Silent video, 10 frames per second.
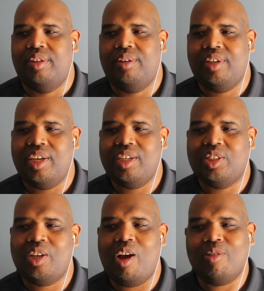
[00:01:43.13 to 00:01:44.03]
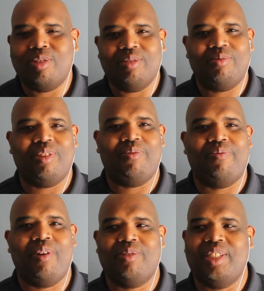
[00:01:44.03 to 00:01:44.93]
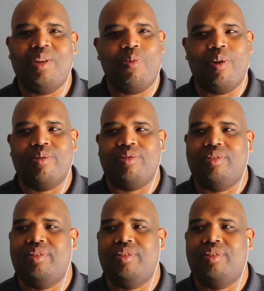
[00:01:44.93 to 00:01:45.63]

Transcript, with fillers: Okay, Katara, what the fuck teamwork?